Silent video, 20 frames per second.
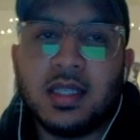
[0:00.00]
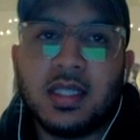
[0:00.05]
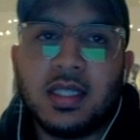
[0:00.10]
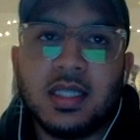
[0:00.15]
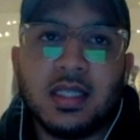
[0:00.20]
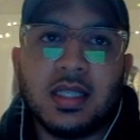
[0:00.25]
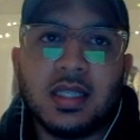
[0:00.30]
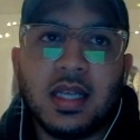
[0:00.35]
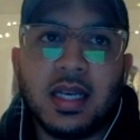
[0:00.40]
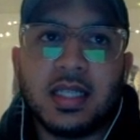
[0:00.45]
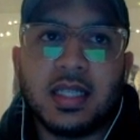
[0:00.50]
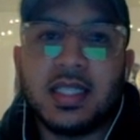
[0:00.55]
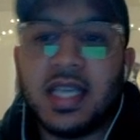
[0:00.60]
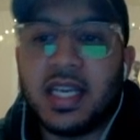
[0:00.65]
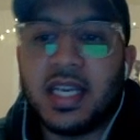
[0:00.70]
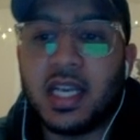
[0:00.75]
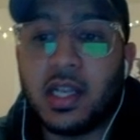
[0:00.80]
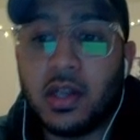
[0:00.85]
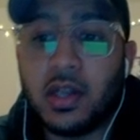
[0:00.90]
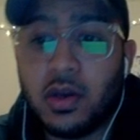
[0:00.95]
as like
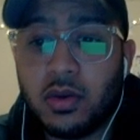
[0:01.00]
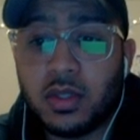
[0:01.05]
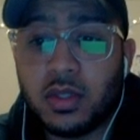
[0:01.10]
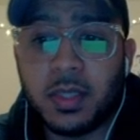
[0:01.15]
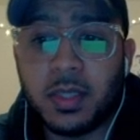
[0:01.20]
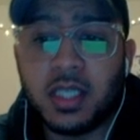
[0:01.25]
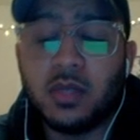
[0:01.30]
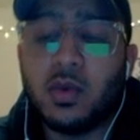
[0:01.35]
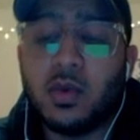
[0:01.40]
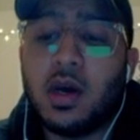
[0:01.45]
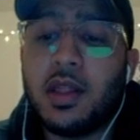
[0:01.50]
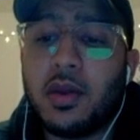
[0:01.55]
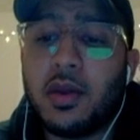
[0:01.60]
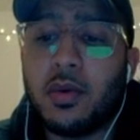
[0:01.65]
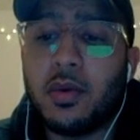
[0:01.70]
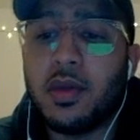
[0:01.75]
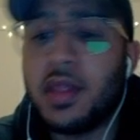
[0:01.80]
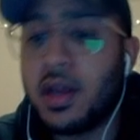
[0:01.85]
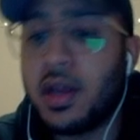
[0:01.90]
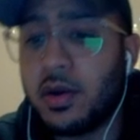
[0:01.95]
taking notes, because while they
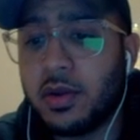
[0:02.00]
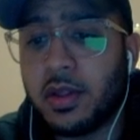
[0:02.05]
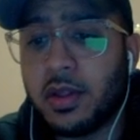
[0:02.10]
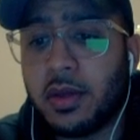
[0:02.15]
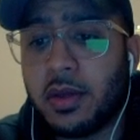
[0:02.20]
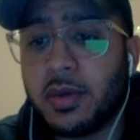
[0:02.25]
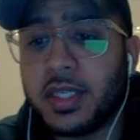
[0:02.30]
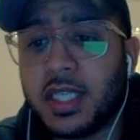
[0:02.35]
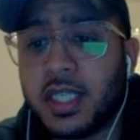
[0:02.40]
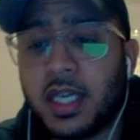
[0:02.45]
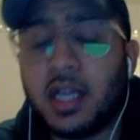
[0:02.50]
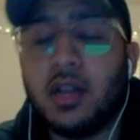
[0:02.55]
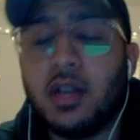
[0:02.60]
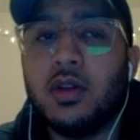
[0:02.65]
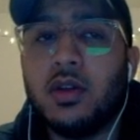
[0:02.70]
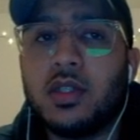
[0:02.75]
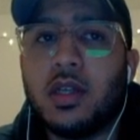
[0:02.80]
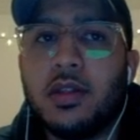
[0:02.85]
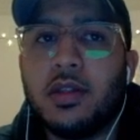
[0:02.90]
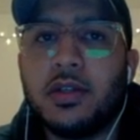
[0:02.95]
were there, they were taking
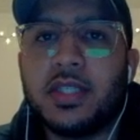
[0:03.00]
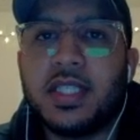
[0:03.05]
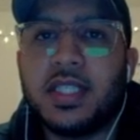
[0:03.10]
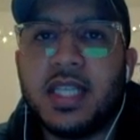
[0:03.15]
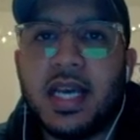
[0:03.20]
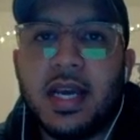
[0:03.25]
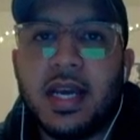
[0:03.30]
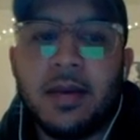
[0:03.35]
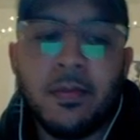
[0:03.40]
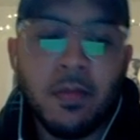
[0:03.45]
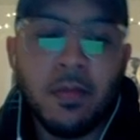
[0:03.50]
notes on their stay.